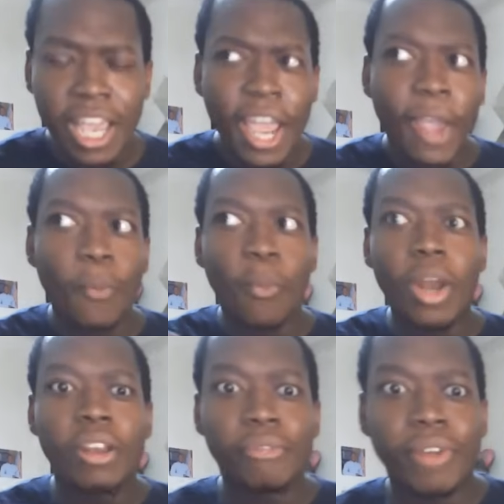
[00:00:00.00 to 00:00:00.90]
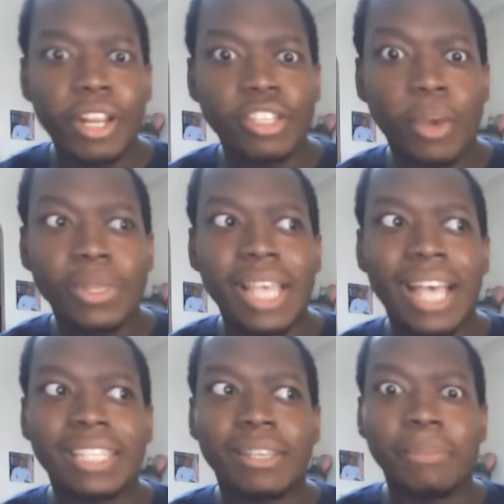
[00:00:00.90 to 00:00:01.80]
and one of the friends always
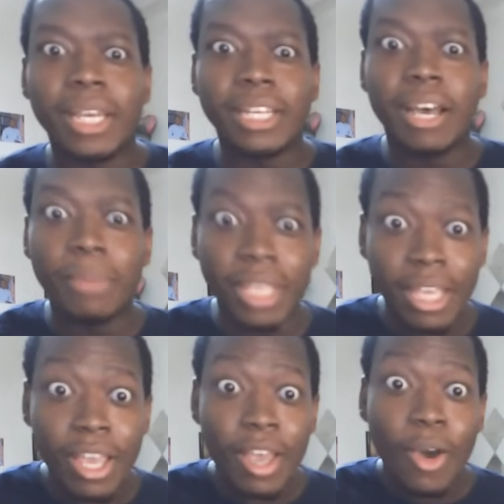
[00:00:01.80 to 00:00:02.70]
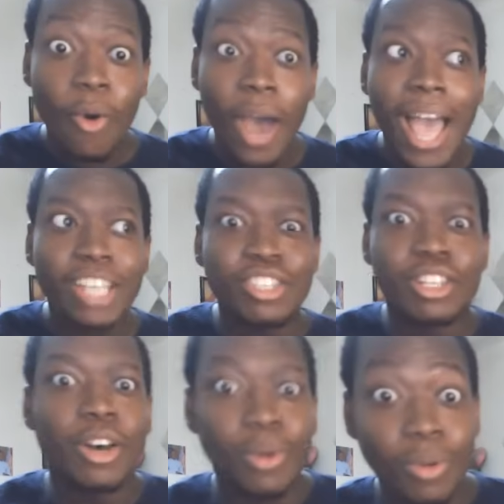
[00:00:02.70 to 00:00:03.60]
has to be a dummy or act
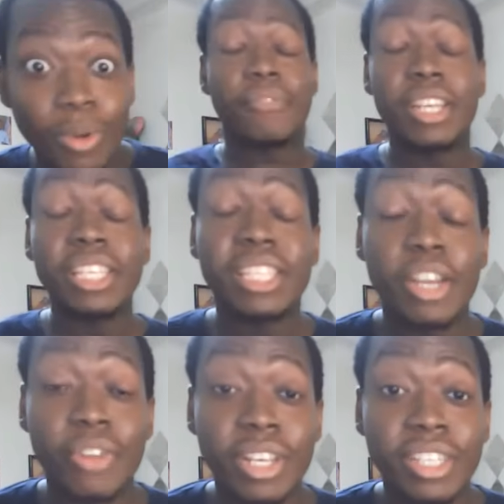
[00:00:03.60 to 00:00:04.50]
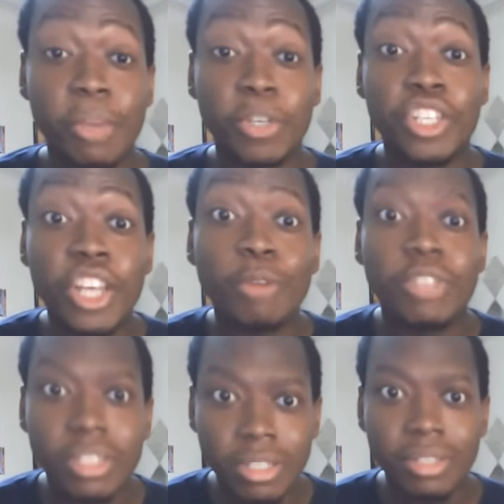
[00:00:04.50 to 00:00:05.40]
slow. This series, it was Chelsea,